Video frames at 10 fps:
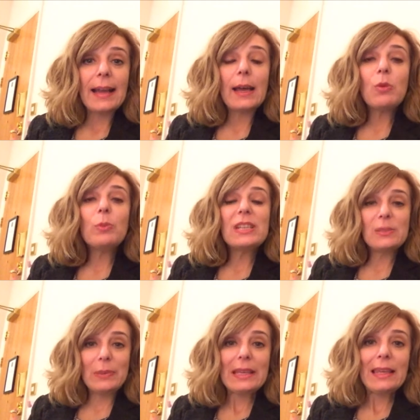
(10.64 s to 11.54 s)
and I will be
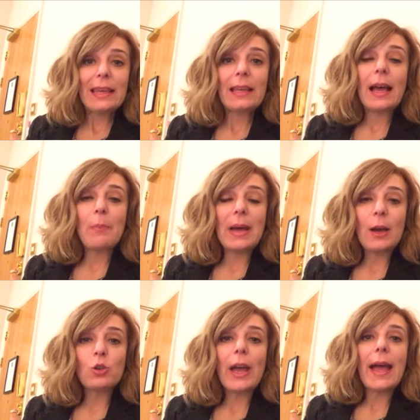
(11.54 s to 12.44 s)
speaking
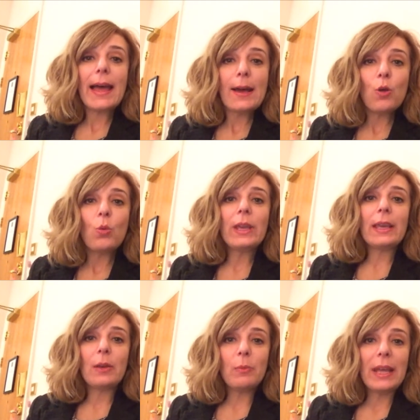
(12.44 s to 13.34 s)
about how we
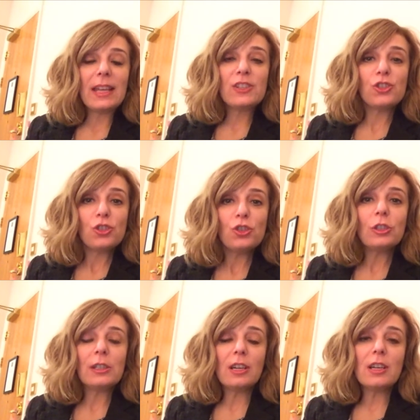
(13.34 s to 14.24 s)
can make
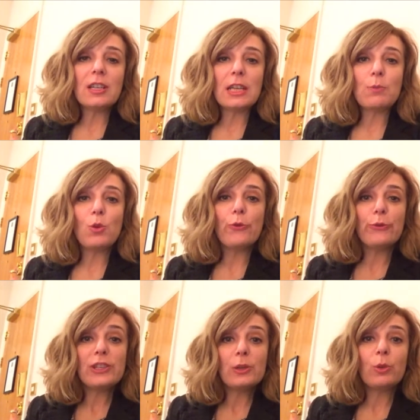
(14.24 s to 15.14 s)
student learning more
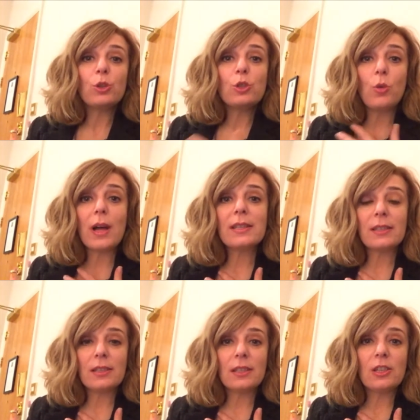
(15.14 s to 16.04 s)
visible to us,
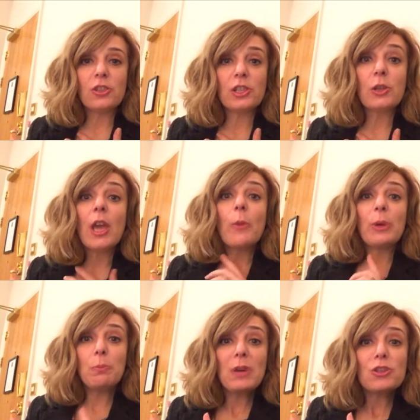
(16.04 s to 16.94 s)
the teachers,
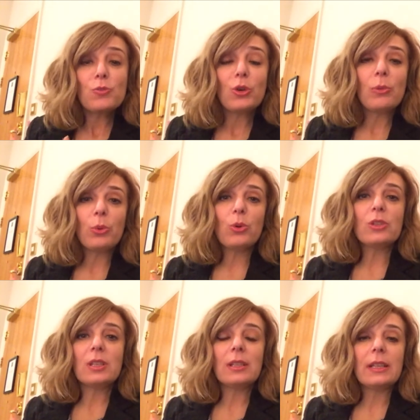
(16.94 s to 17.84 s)
but much more
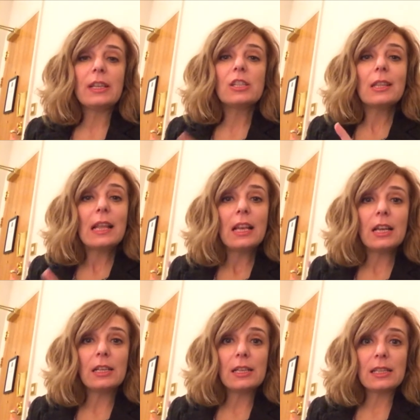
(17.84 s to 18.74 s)
importantly to the
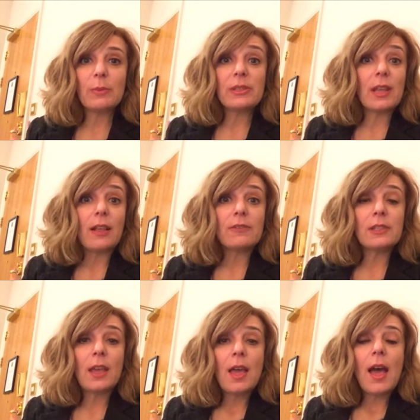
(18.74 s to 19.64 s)
learners
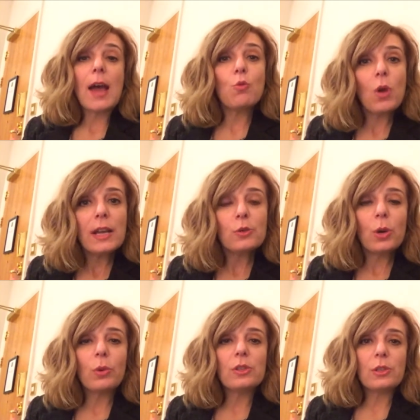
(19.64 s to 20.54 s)
themselves. And why do
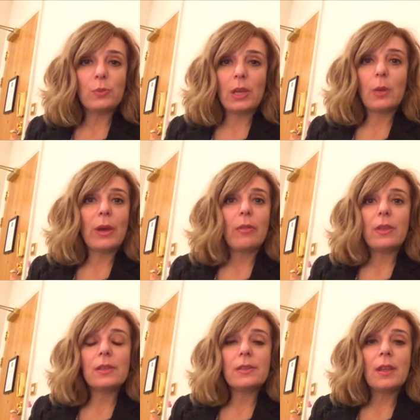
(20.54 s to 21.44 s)
I want to speak about
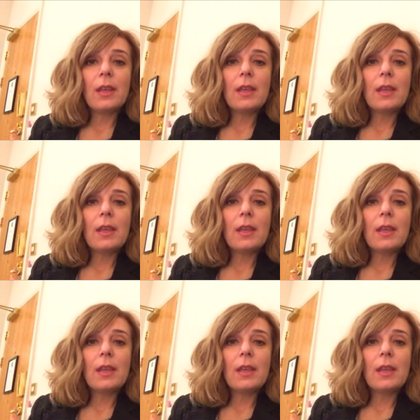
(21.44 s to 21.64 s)
this?